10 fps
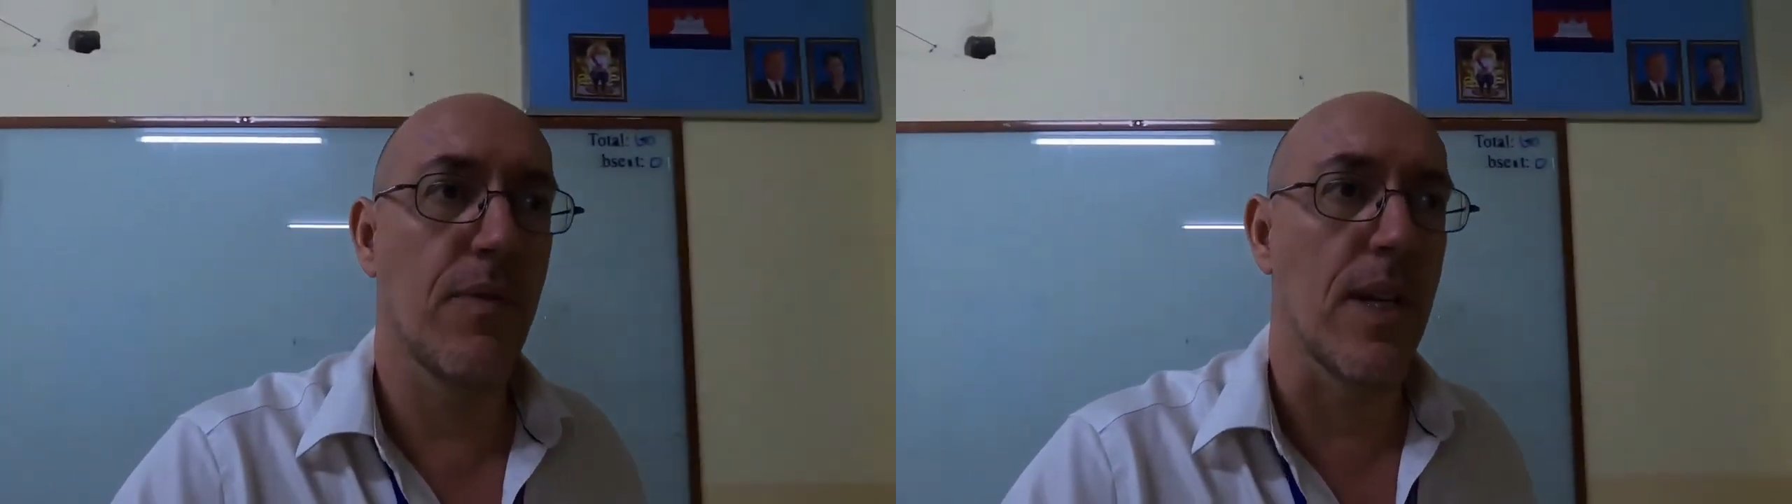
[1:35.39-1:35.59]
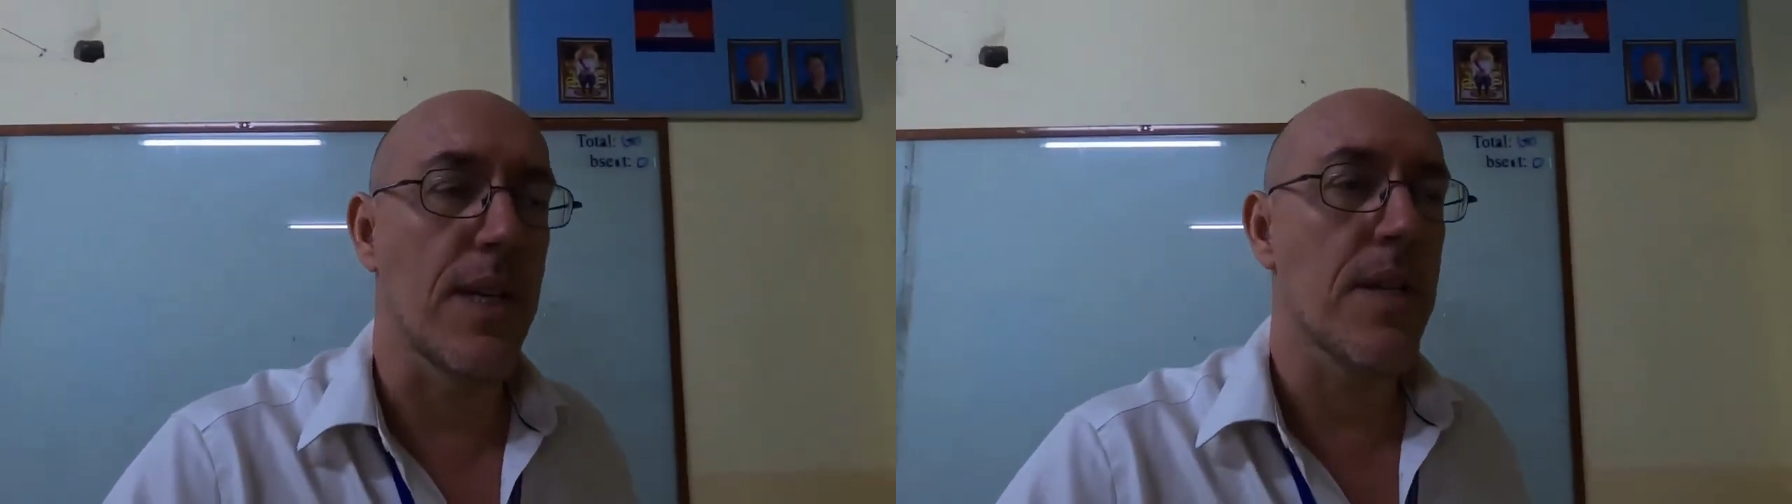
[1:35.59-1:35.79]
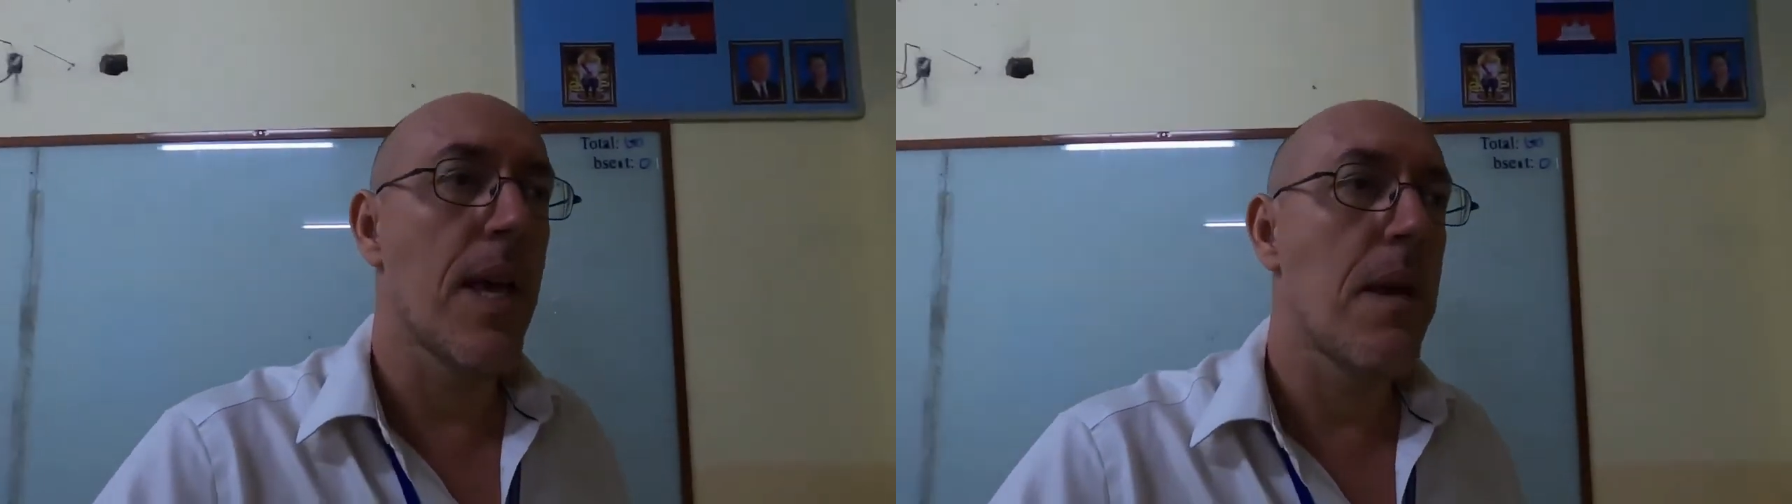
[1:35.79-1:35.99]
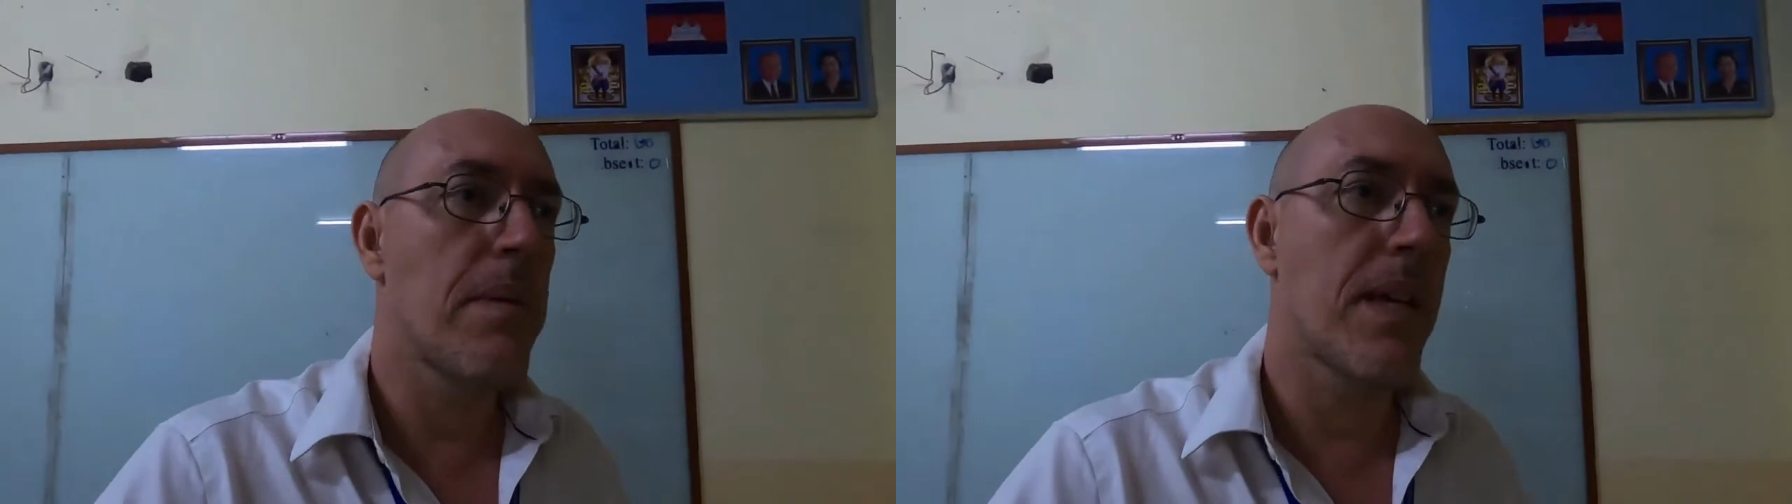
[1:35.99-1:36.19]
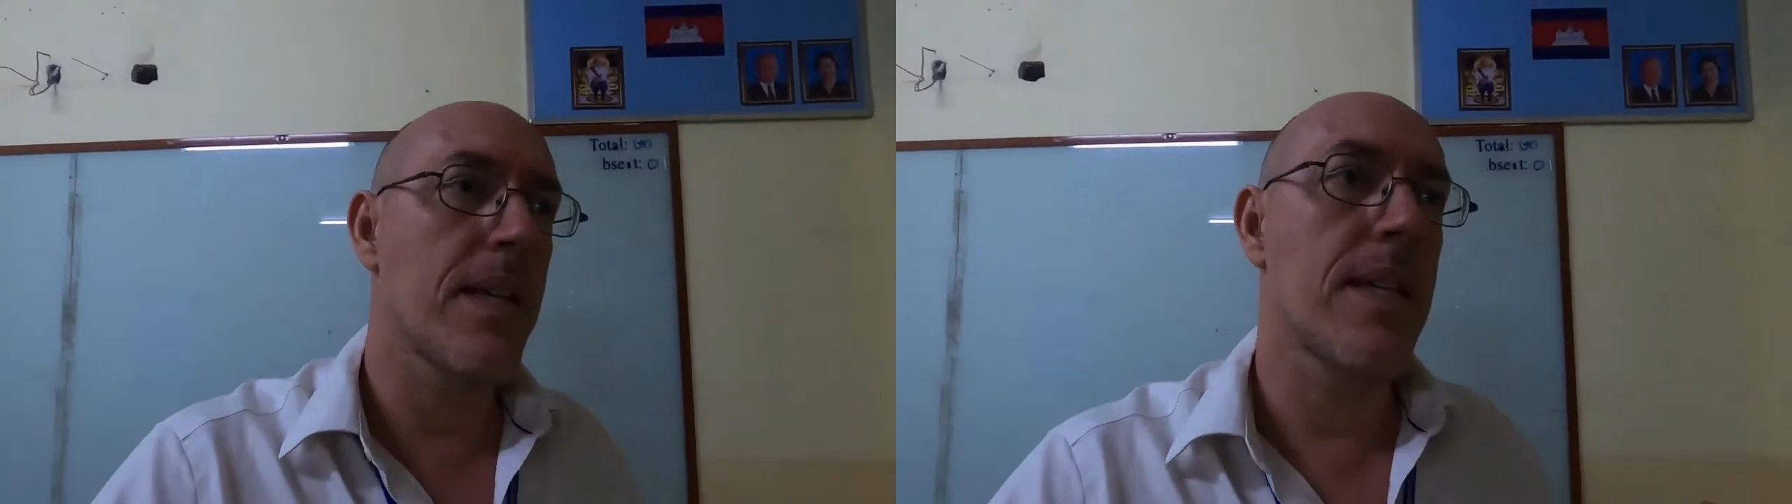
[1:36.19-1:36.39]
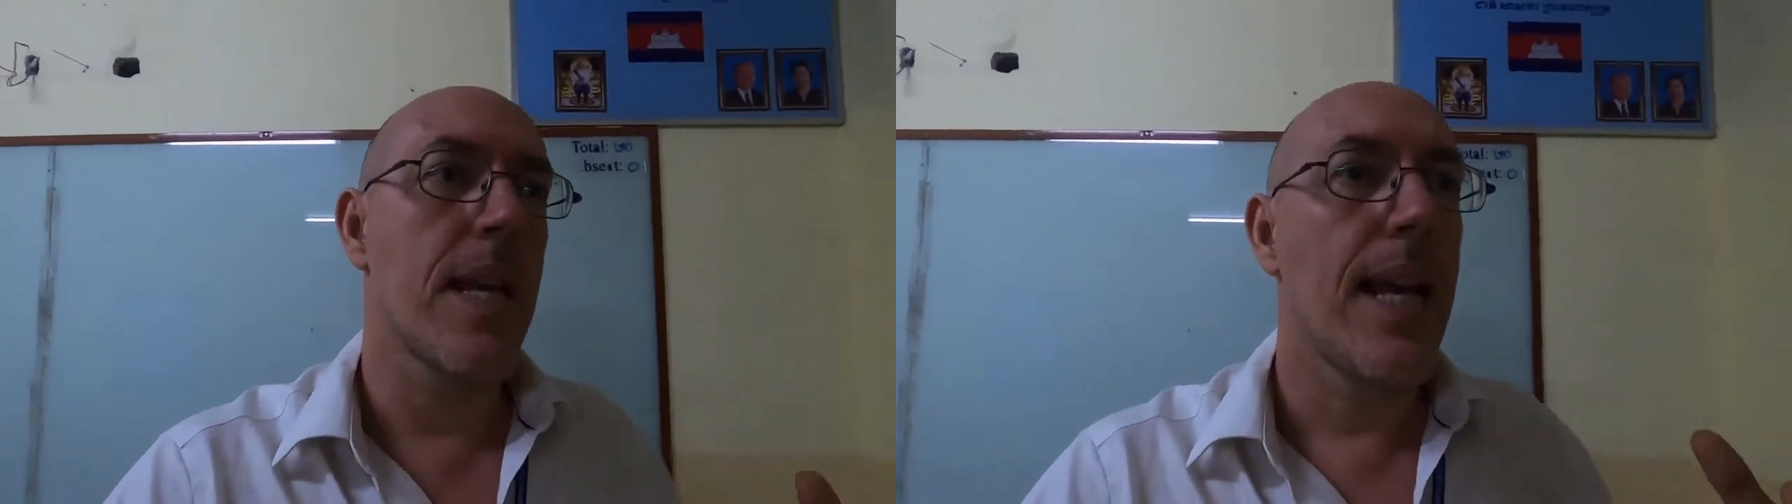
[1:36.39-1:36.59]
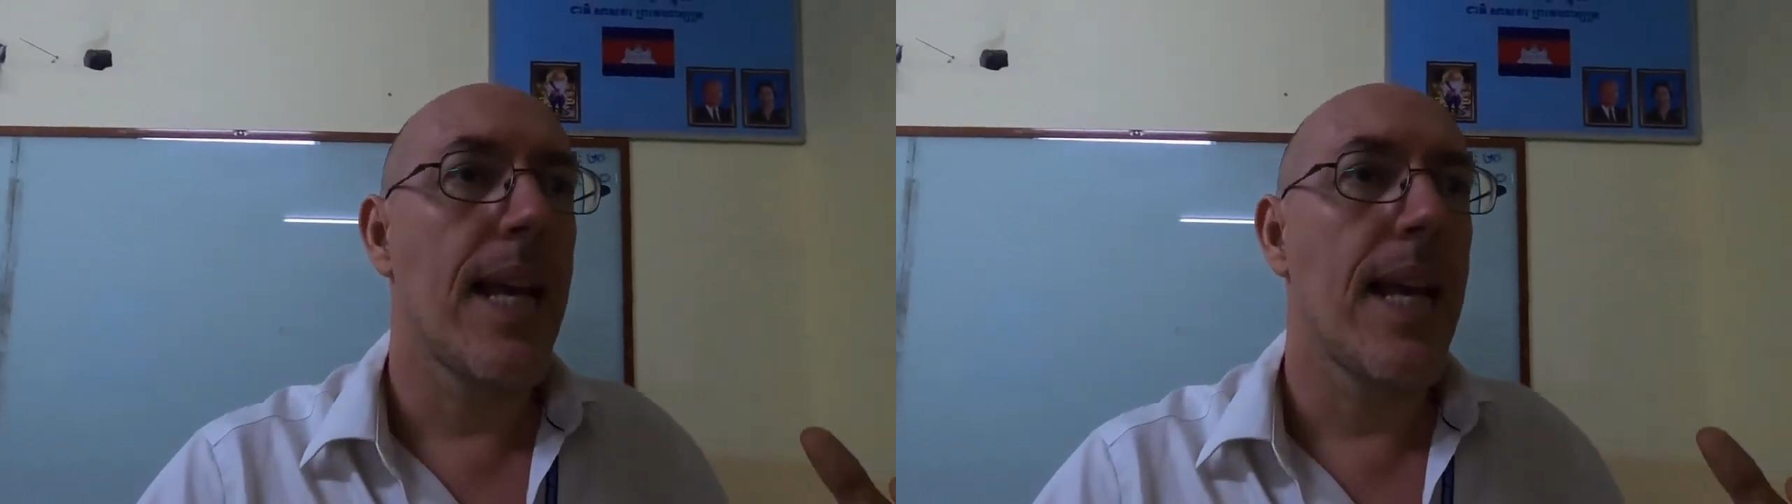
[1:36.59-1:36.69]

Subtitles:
voice because